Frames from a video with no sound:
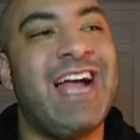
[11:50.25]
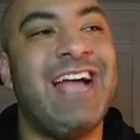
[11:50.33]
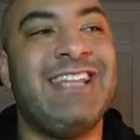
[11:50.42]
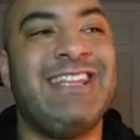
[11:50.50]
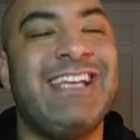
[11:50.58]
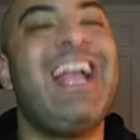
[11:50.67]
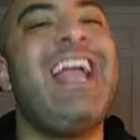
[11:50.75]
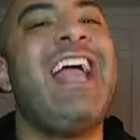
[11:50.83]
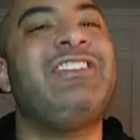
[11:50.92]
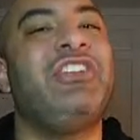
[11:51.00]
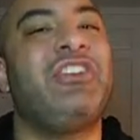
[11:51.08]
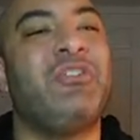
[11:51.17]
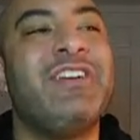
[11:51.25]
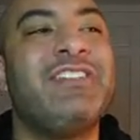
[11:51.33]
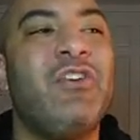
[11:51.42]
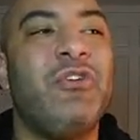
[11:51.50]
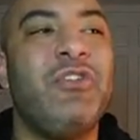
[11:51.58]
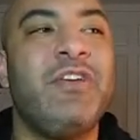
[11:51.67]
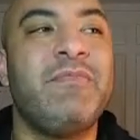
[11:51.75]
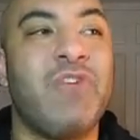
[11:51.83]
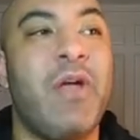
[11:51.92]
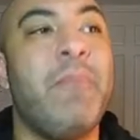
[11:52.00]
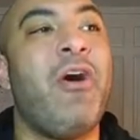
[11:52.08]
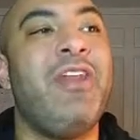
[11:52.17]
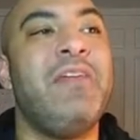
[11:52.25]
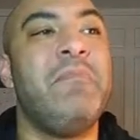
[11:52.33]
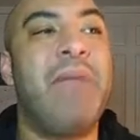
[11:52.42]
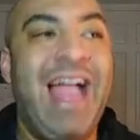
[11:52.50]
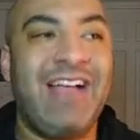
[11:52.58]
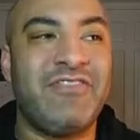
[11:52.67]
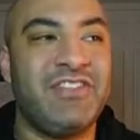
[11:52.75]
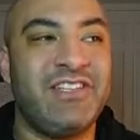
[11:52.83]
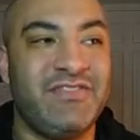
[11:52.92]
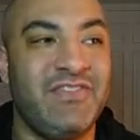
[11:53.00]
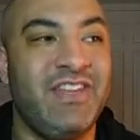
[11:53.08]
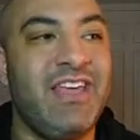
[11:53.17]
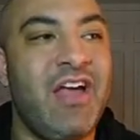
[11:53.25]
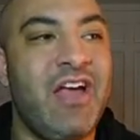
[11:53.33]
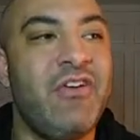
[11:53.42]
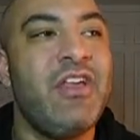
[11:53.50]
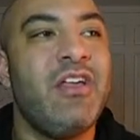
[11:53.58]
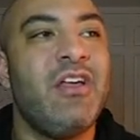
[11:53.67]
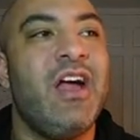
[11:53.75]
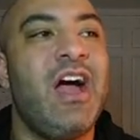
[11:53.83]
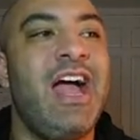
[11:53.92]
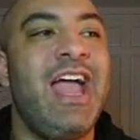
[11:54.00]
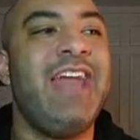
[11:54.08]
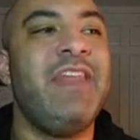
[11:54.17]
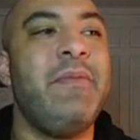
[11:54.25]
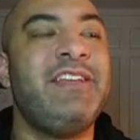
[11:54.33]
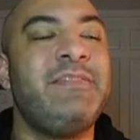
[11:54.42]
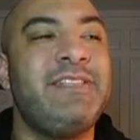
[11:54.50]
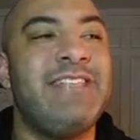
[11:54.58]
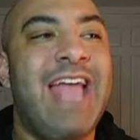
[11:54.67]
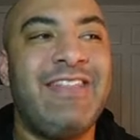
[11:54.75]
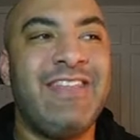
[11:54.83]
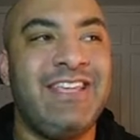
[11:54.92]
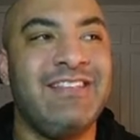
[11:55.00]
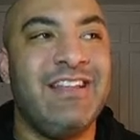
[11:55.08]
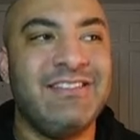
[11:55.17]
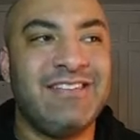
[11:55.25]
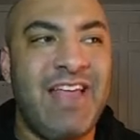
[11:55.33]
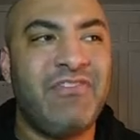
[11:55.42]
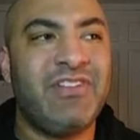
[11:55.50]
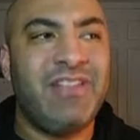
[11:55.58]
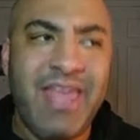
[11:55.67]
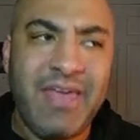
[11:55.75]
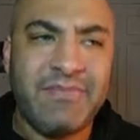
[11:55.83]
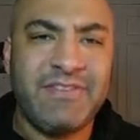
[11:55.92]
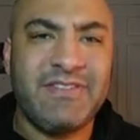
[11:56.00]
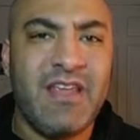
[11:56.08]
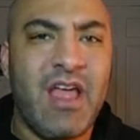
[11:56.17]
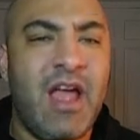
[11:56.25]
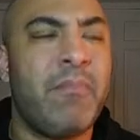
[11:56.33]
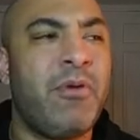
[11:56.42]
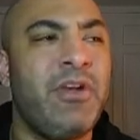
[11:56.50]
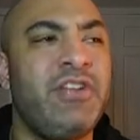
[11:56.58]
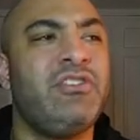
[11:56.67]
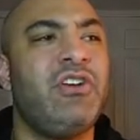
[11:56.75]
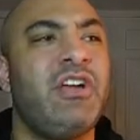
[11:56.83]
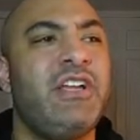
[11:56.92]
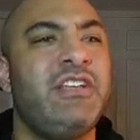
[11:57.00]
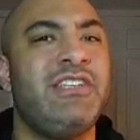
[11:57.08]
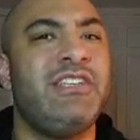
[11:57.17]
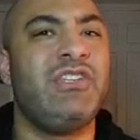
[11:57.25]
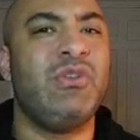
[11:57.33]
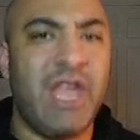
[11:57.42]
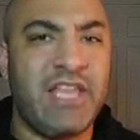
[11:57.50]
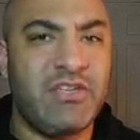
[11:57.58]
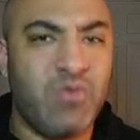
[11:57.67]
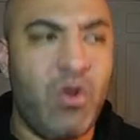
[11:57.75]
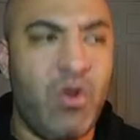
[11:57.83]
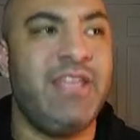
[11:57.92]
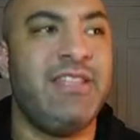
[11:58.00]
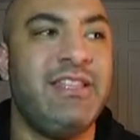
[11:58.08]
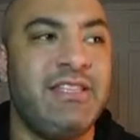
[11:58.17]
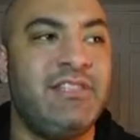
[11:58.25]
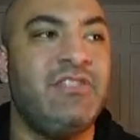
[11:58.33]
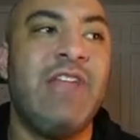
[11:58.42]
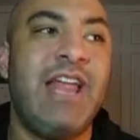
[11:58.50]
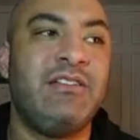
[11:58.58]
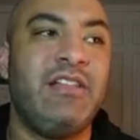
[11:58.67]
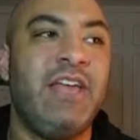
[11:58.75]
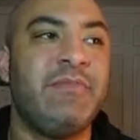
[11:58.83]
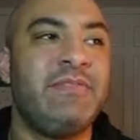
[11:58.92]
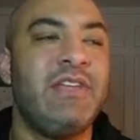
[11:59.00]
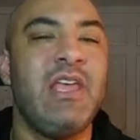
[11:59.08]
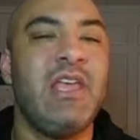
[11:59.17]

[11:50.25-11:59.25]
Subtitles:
I think I actually quick sold him, so I bought him back for this video. And it makes me sad that he doesn't have clamps. I'm pretty sure in 2K20 that this dude had clamps.